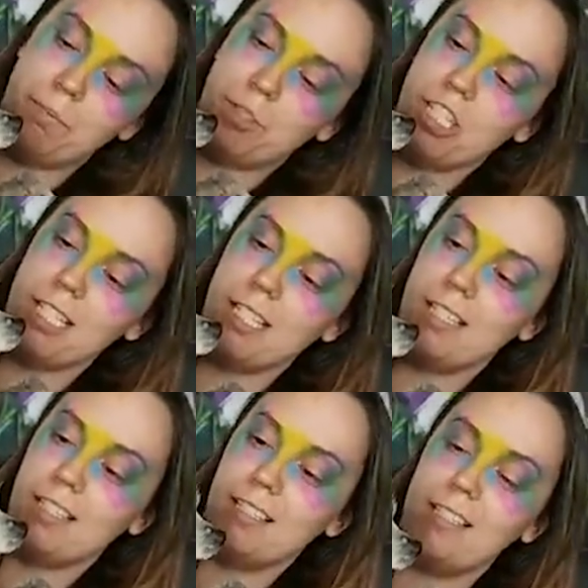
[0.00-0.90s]
She
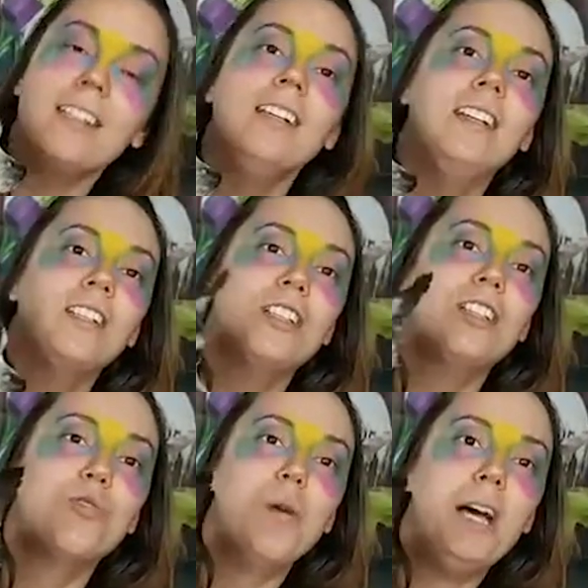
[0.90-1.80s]
is
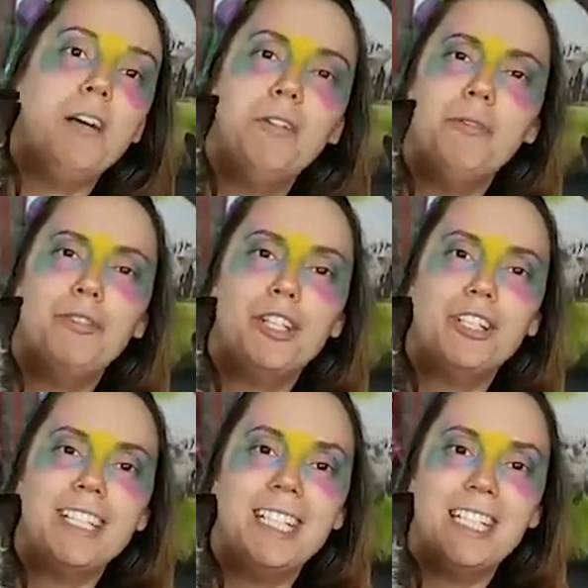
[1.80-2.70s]
12,
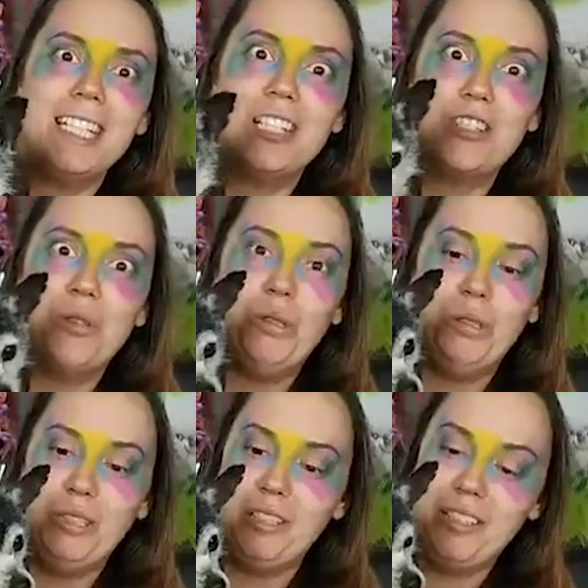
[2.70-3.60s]
13 years old
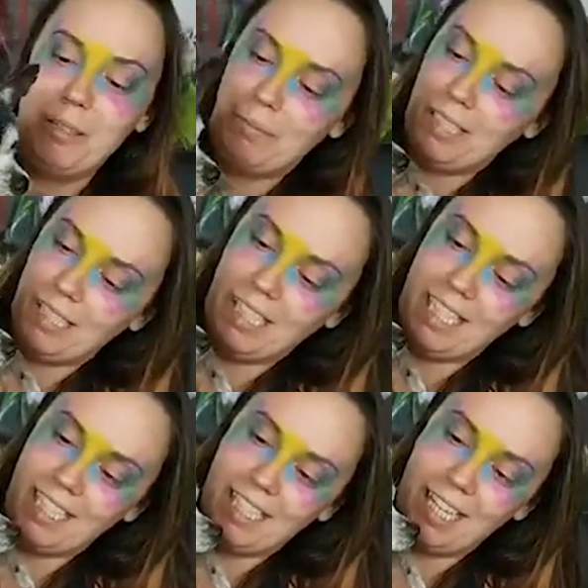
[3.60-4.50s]
or something
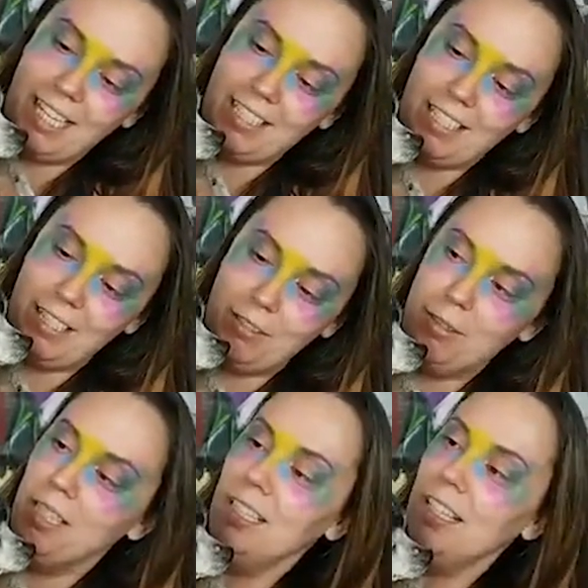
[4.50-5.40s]
like that. So
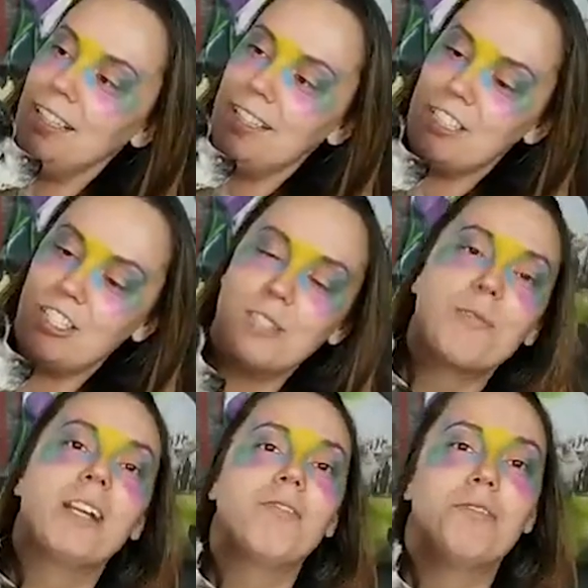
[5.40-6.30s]
I think she's
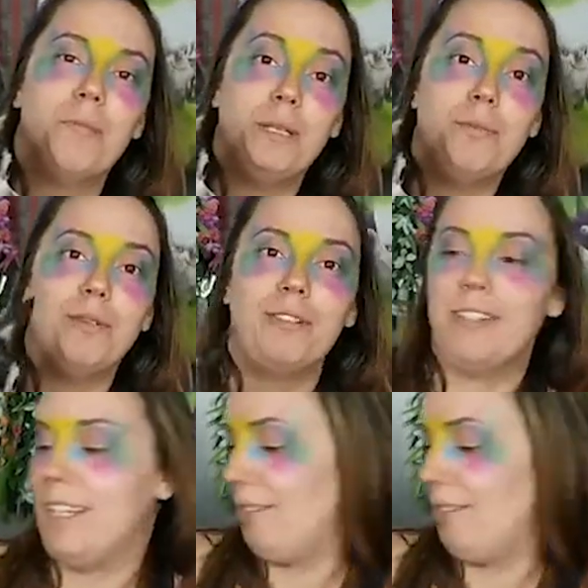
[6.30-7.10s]
ready for me to put her down.